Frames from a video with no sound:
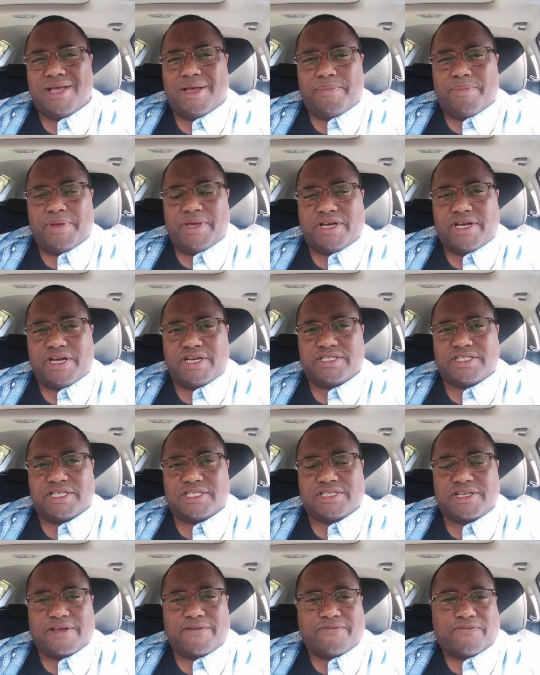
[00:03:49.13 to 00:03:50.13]
because
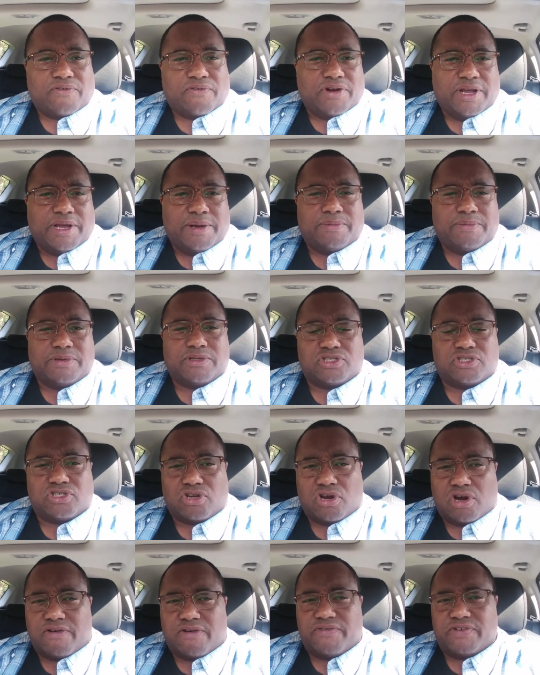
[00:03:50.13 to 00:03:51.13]
it's a free
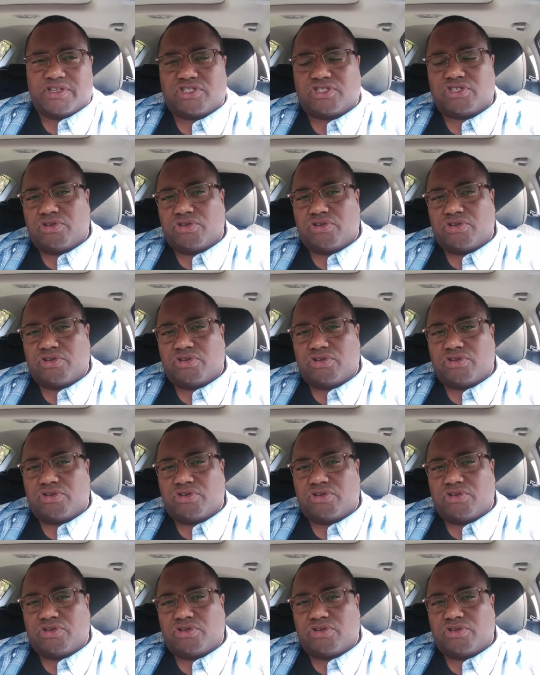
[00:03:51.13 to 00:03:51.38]
service